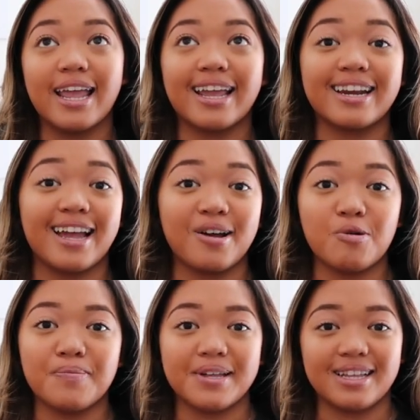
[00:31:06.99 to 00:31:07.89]
and I
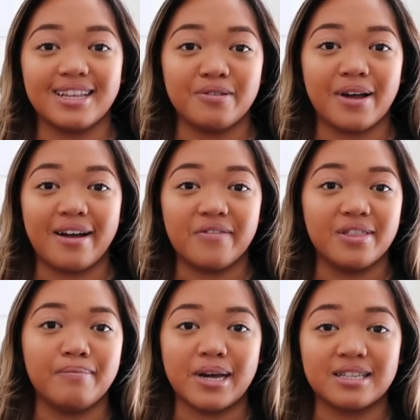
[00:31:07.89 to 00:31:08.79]
hope you
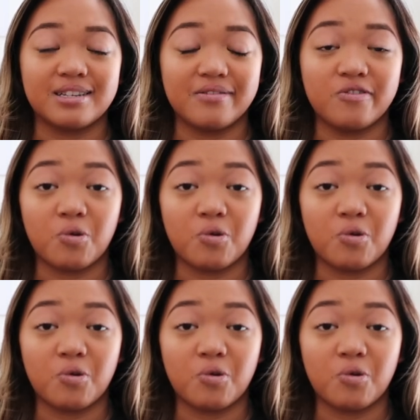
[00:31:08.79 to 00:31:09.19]
have the best